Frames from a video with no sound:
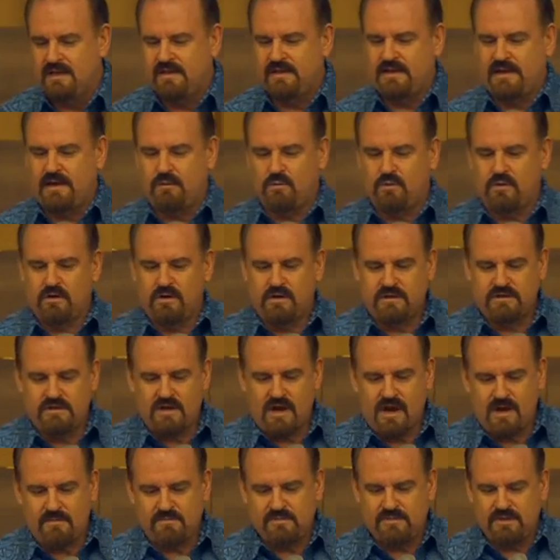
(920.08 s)
that were
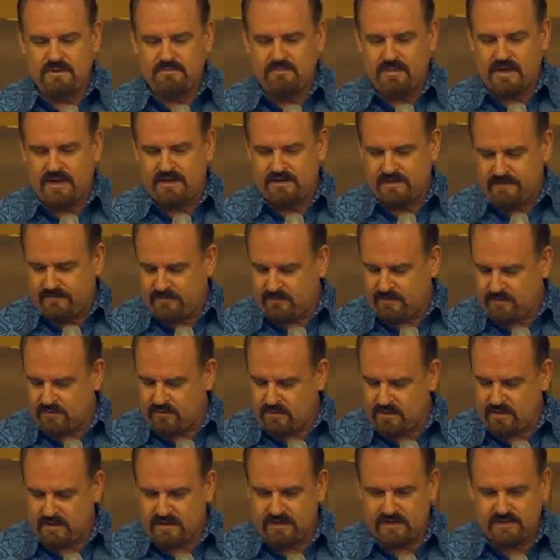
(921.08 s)
adopted by different
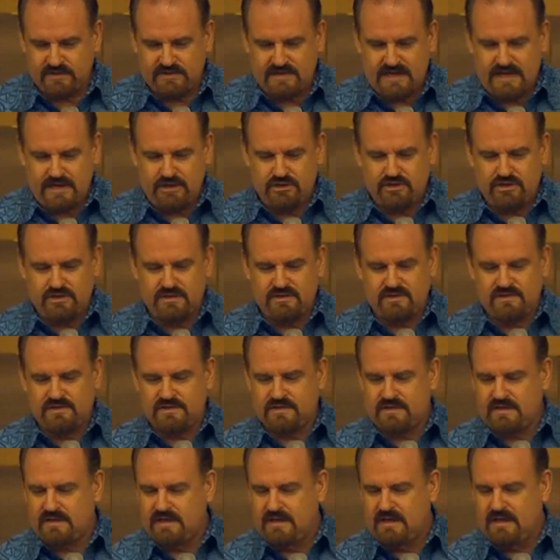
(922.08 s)

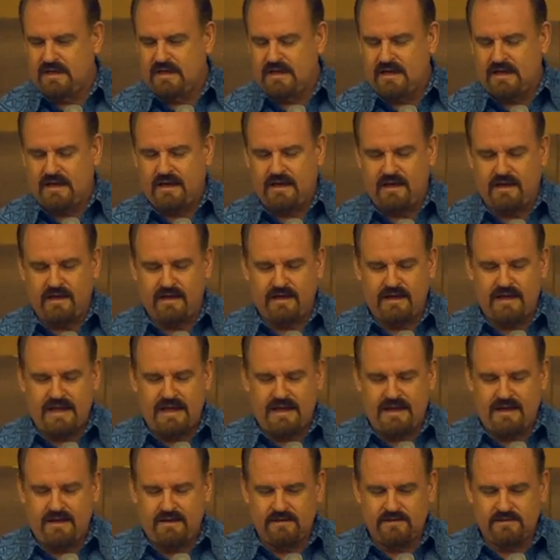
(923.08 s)
organizations. Uh,
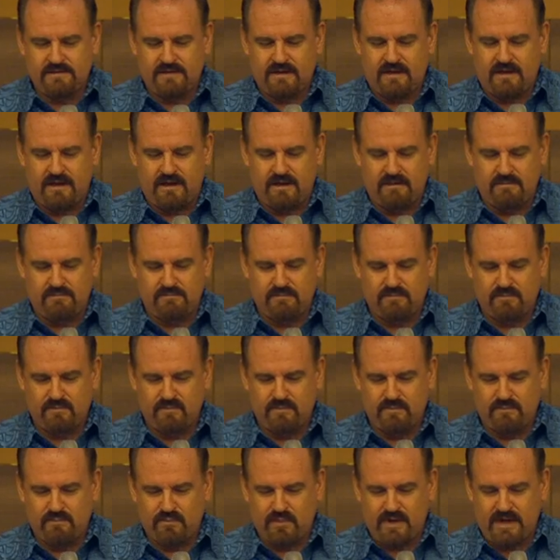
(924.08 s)
and um,
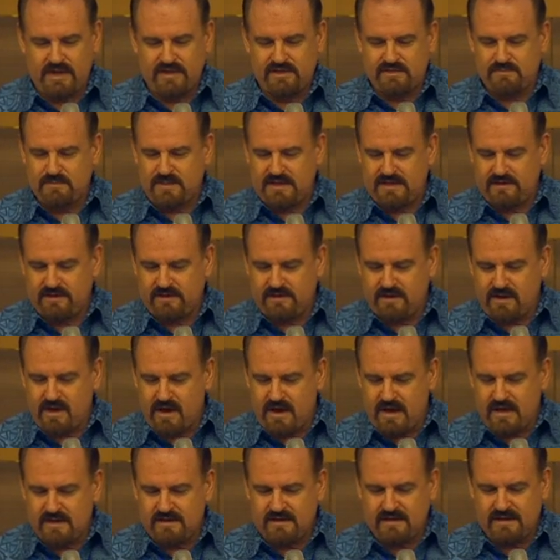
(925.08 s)
praise be to
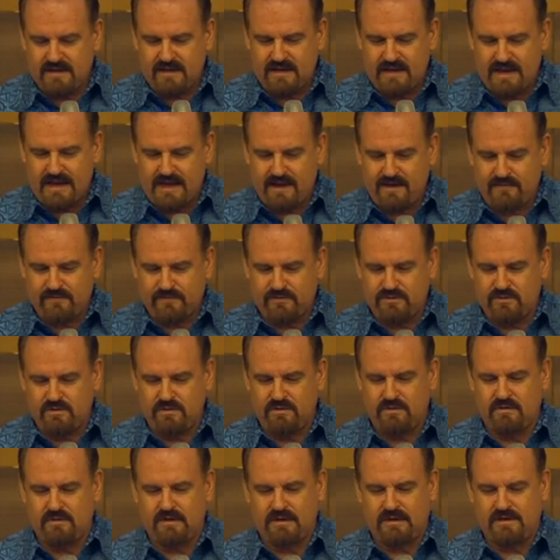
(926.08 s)
God,
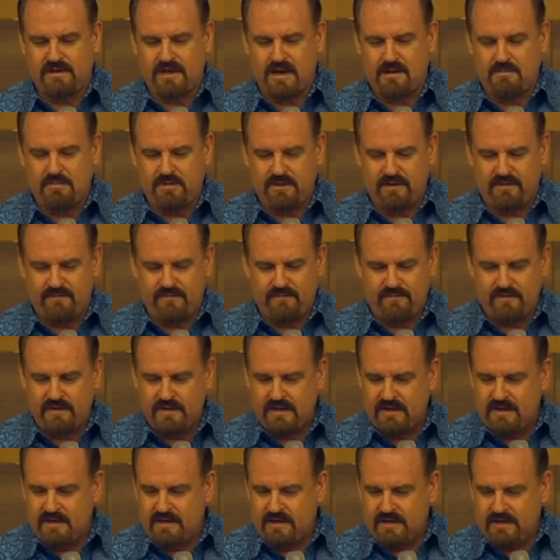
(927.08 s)
after a couple of
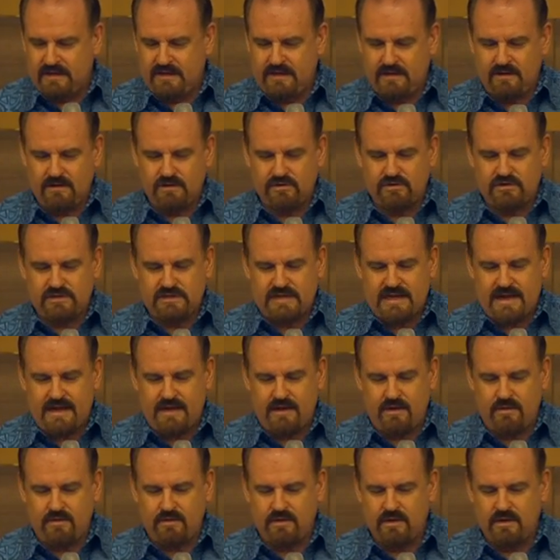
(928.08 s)
years
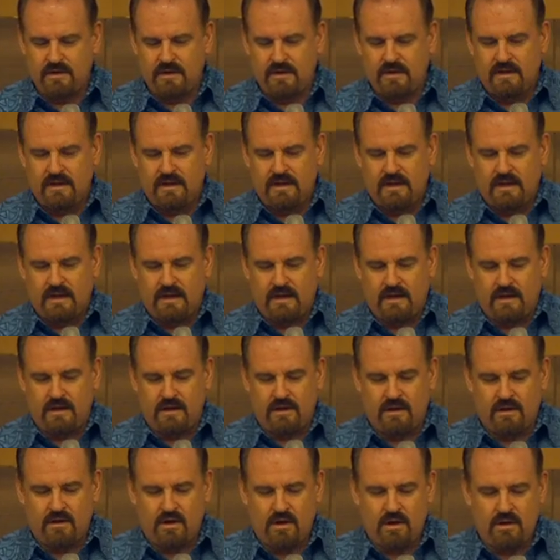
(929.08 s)
now, uh,
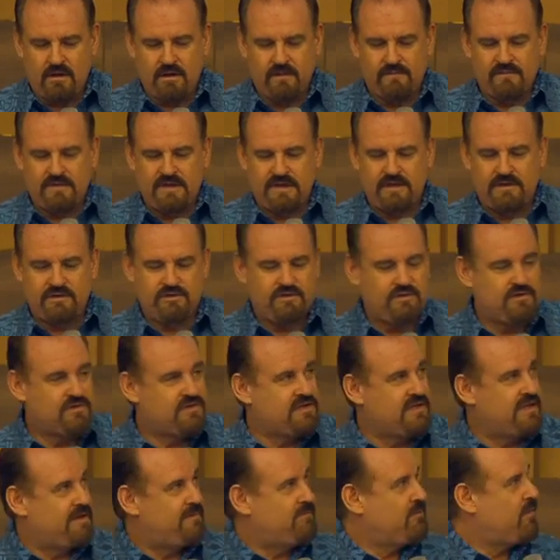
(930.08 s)
all of these you
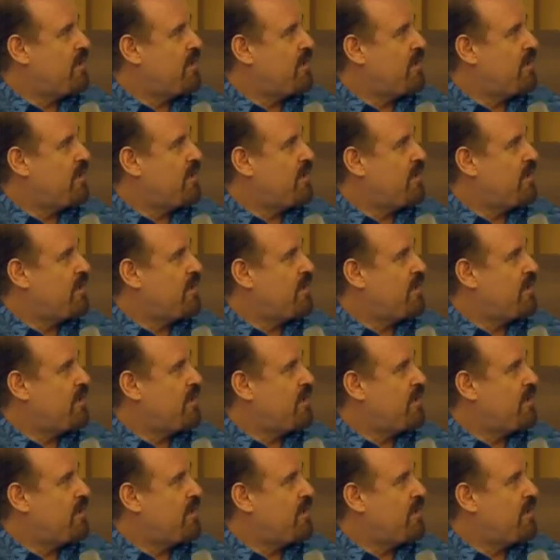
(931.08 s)
see